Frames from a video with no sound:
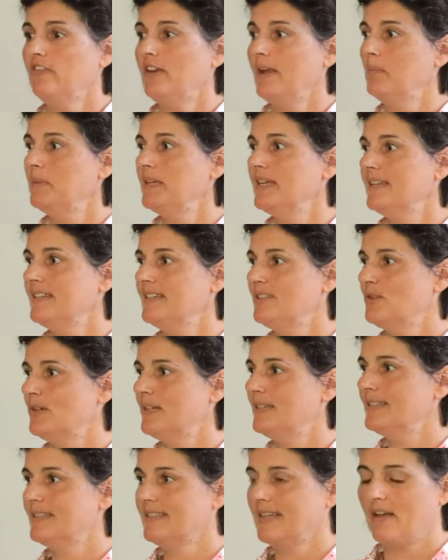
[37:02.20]
family history
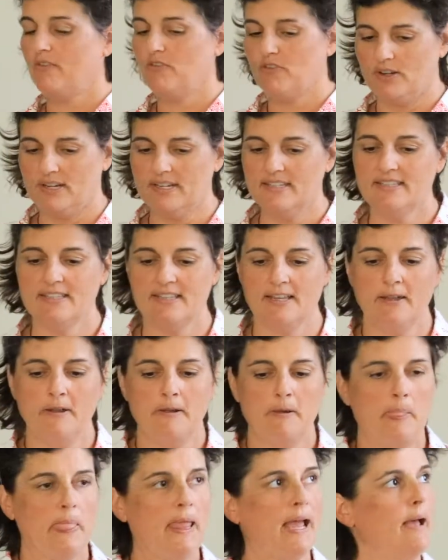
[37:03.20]
discoveries,
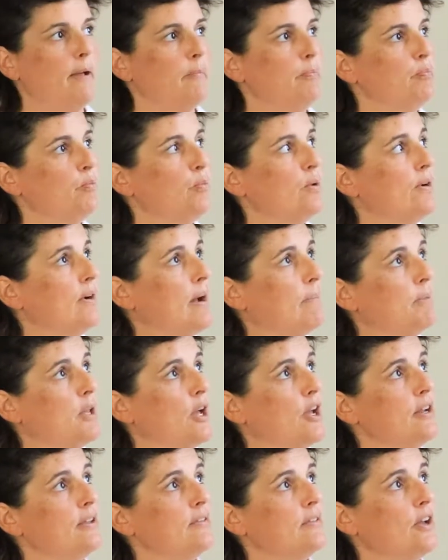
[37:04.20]
we're
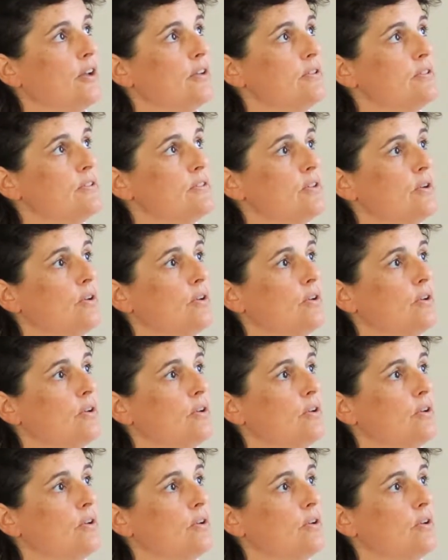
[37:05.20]
uploading those